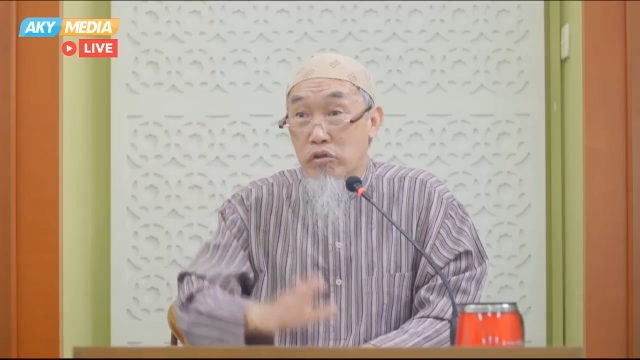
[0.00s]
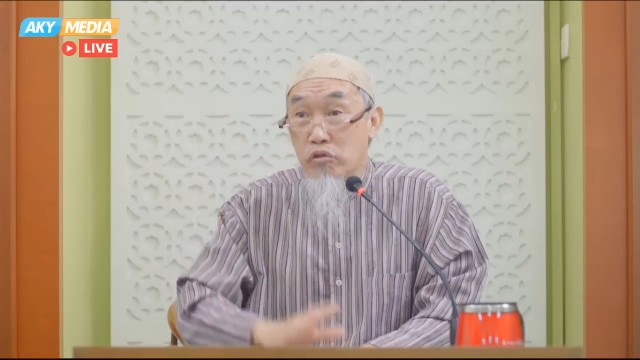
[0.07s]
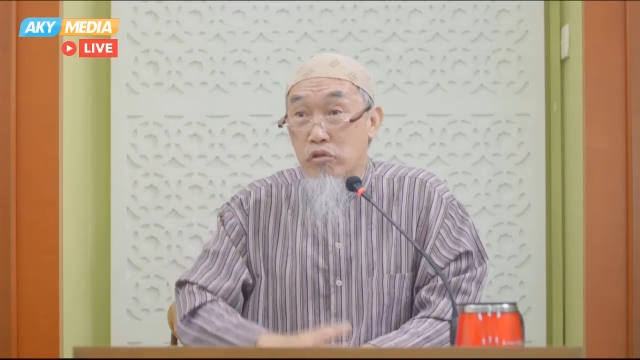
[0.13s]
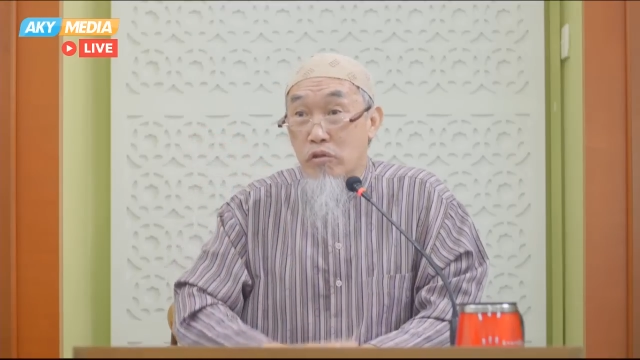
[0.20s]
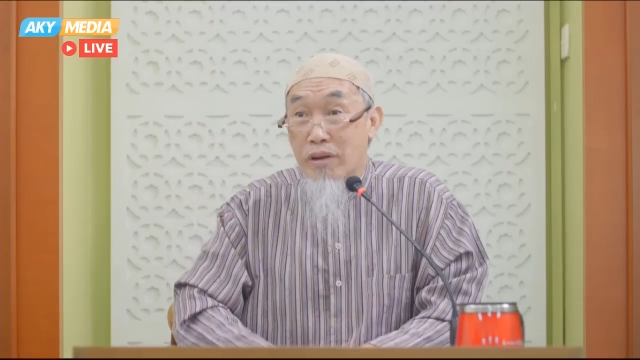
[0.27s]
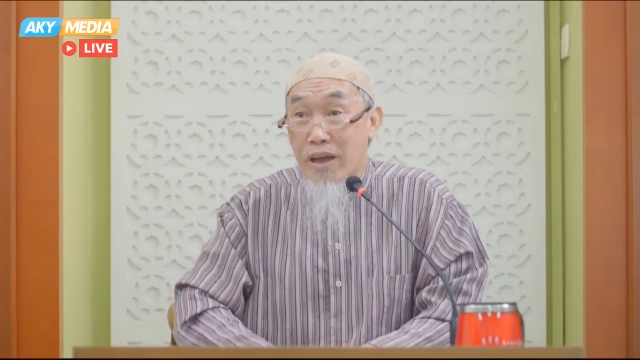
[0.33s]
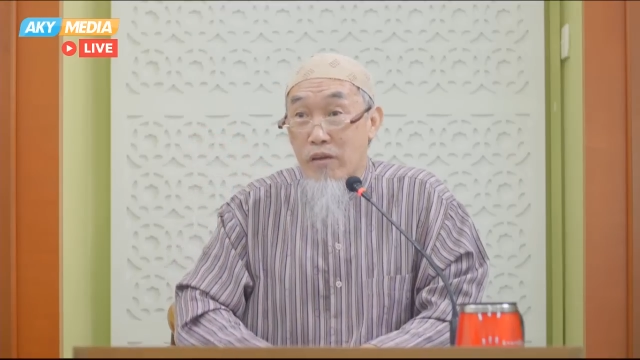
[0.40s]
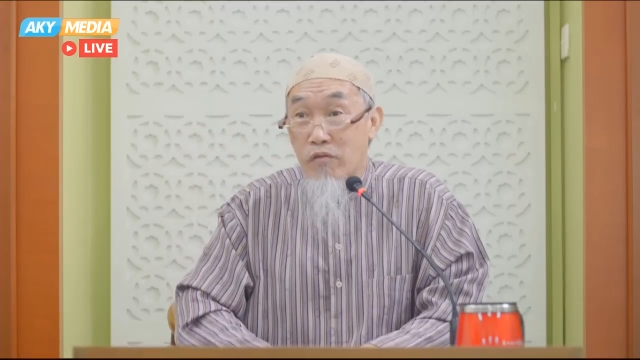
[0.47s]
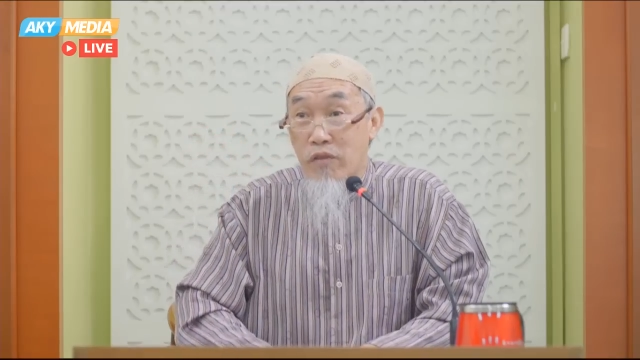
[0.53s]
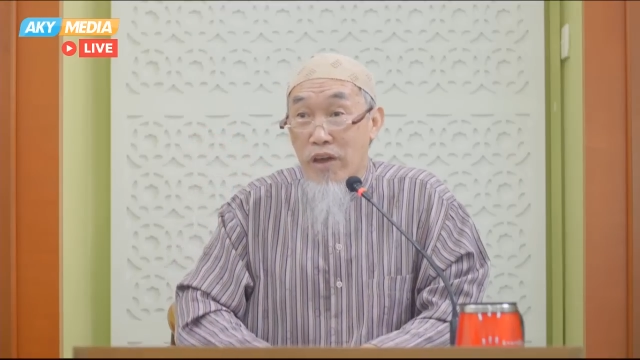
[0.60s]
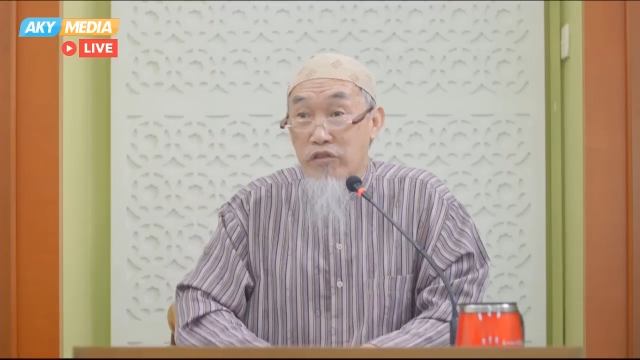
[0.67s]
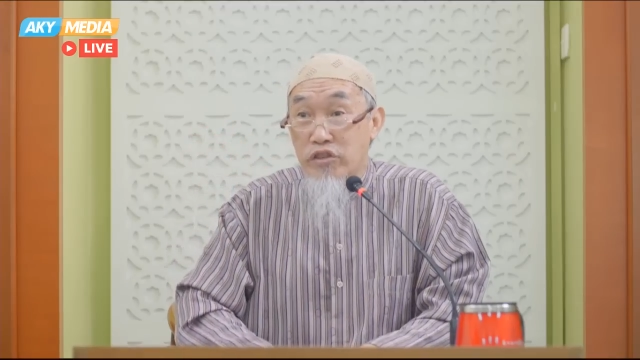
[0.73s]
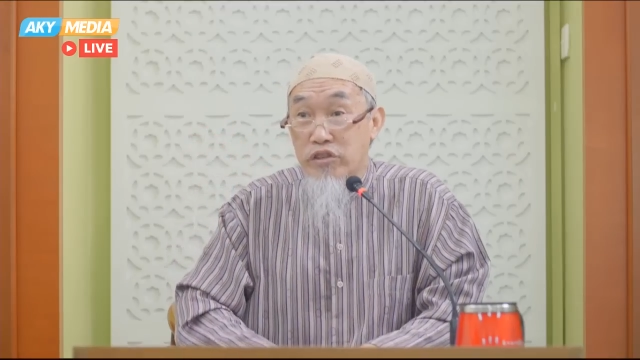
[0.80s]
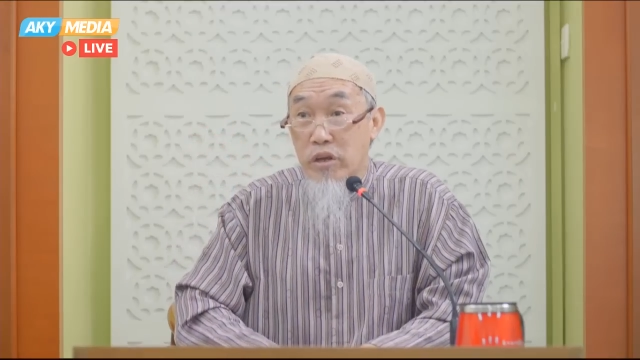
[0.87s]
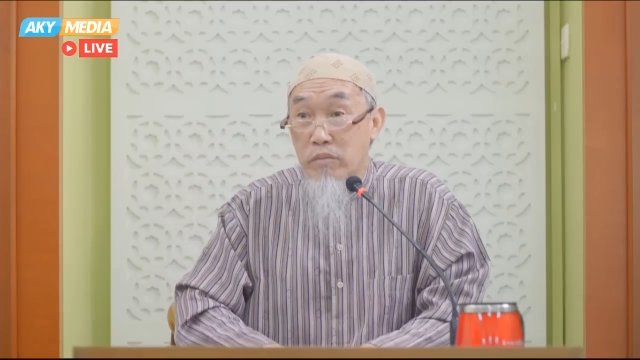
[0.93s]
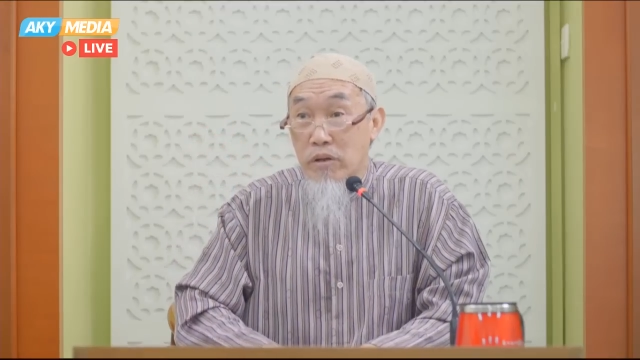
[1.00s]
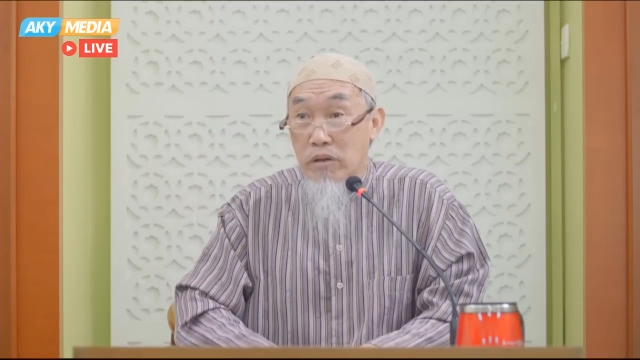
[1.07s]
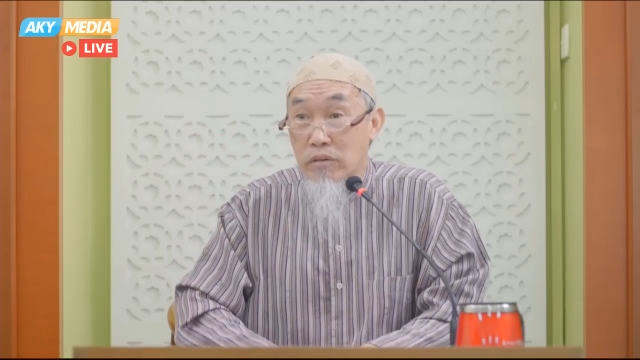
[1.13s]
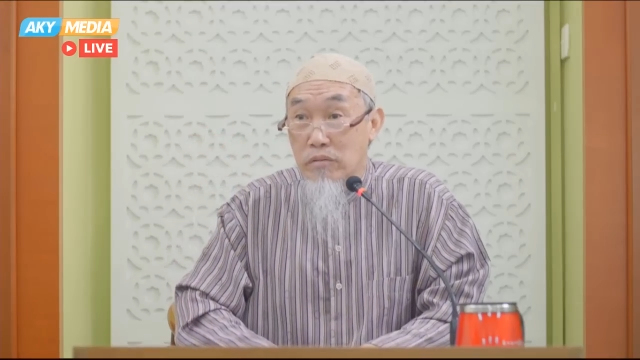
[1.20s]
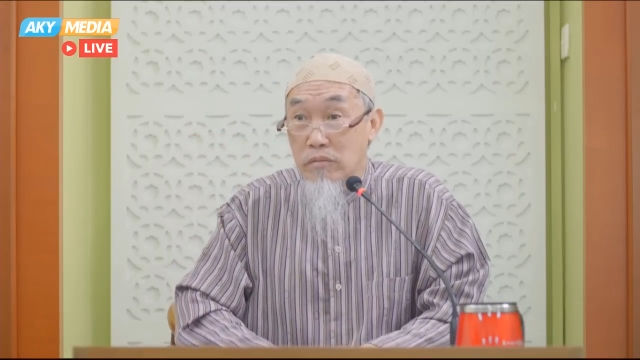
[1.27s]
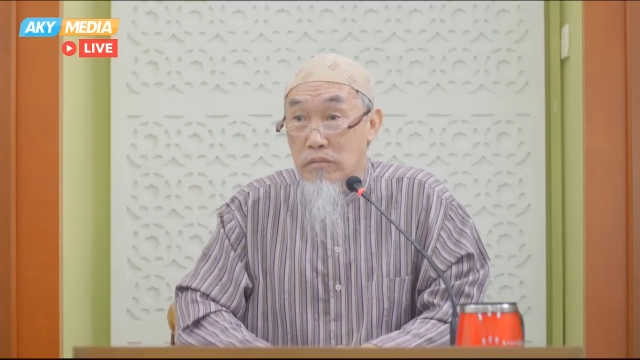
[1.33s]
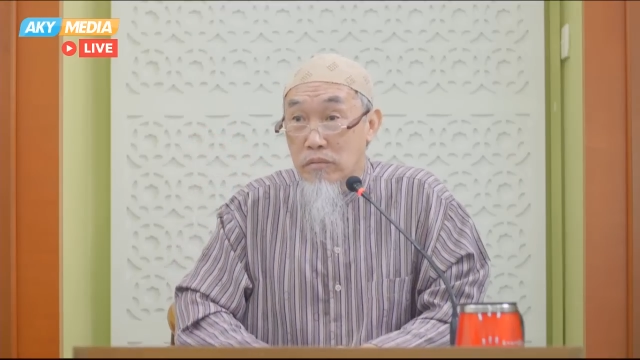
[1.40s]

do you like vegetable?